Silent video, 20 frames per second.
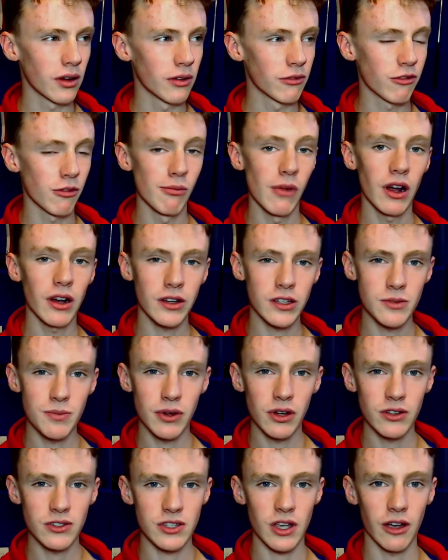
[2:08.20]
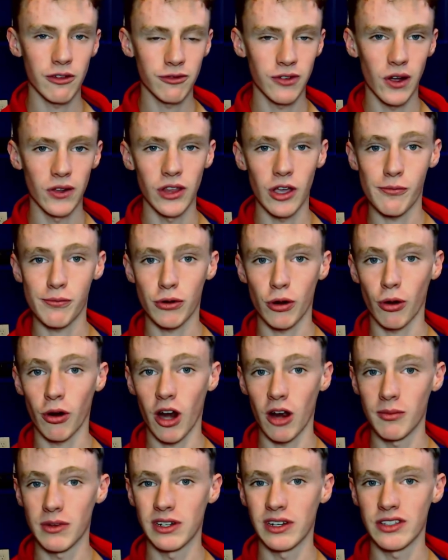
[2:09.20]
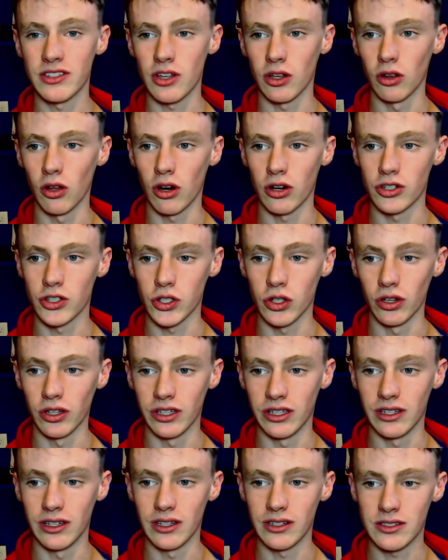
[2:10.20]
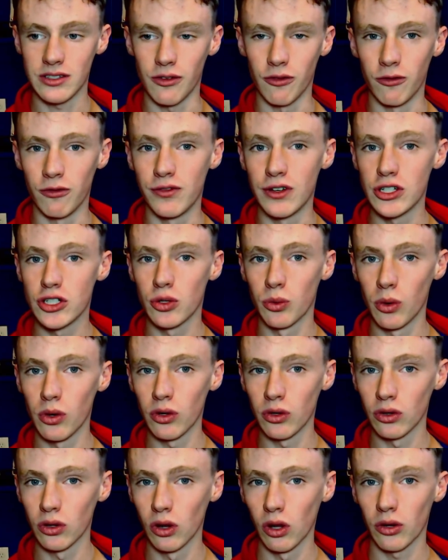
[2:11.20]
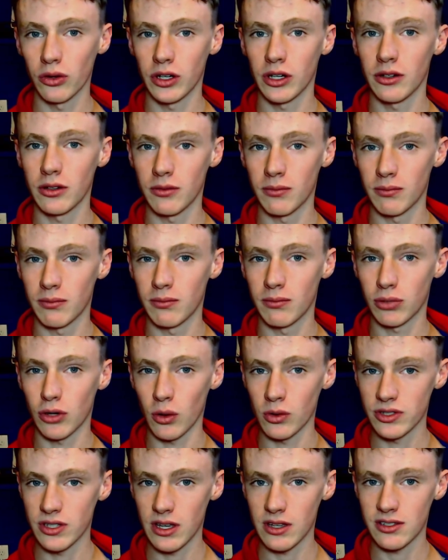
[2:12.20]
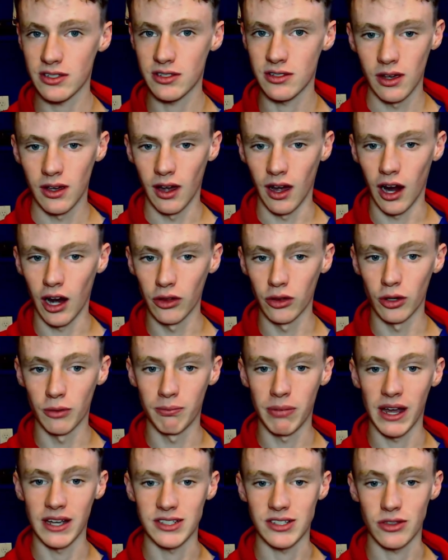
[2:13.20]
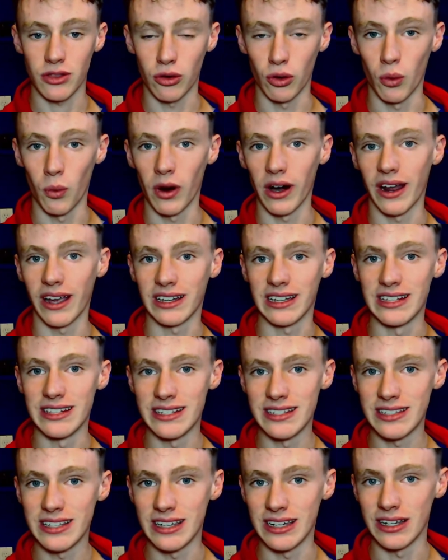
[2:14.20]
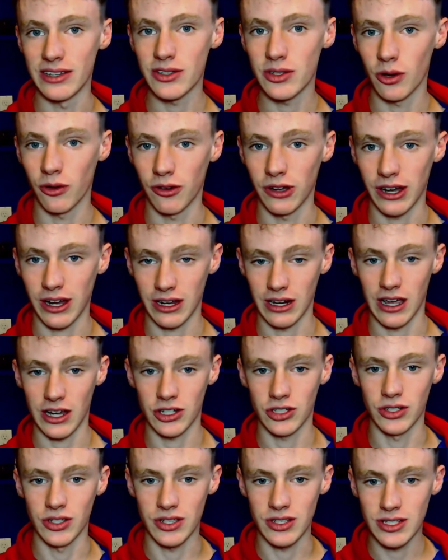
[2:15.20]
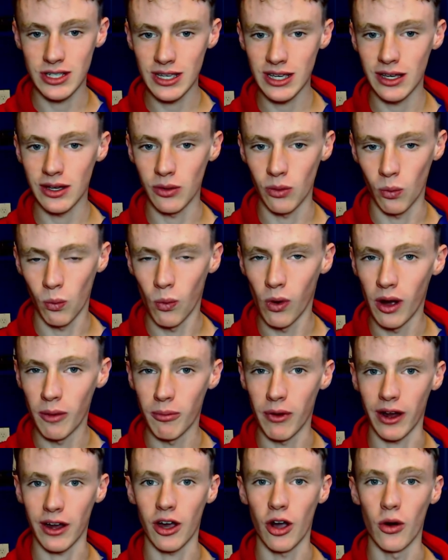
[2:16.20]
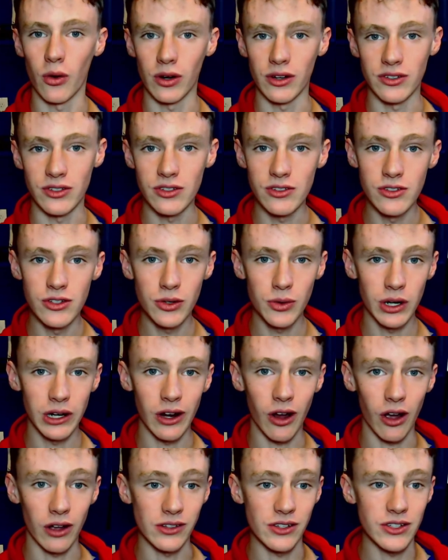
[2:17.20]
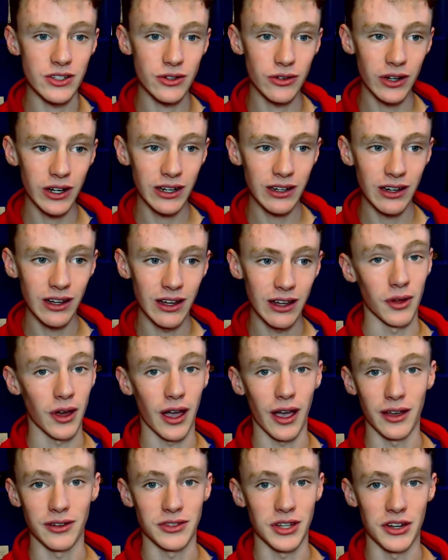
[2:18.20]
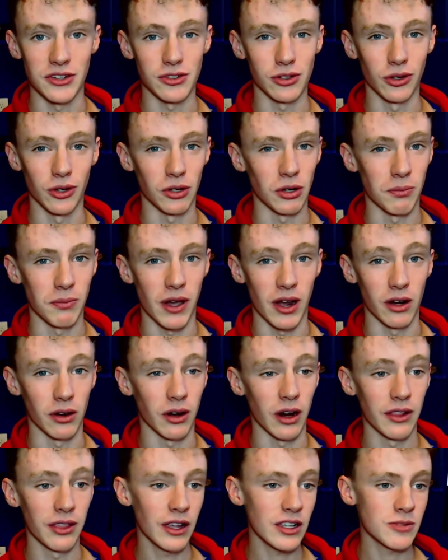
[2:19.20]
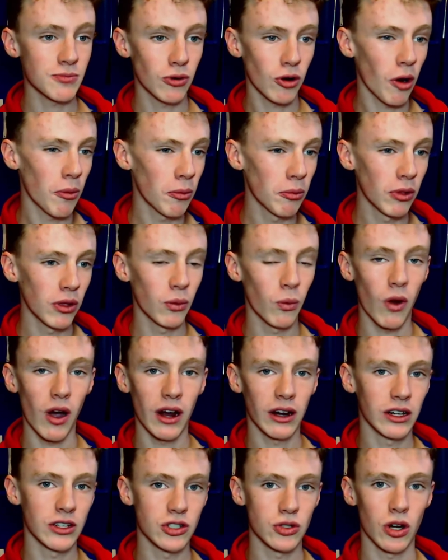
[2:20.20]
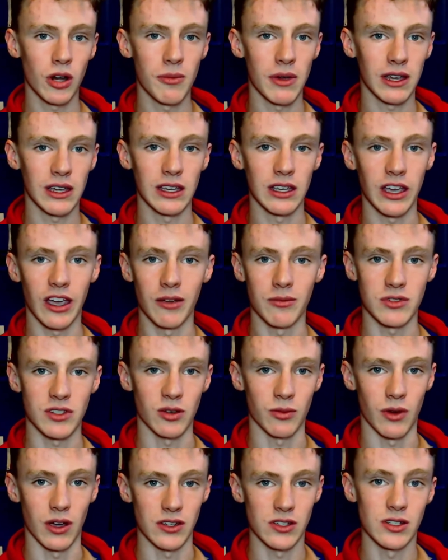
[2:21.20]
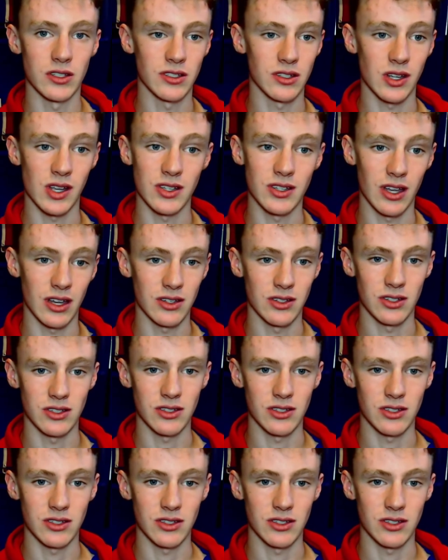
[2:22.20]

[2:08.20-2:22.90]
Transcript: From my experience, I found that programming is a visual learning process. I learn best through what I can see. So if I can actually see what my code is doing on screen, I tend to learn it better, and that's probably why I enjoy making games so much. It's because I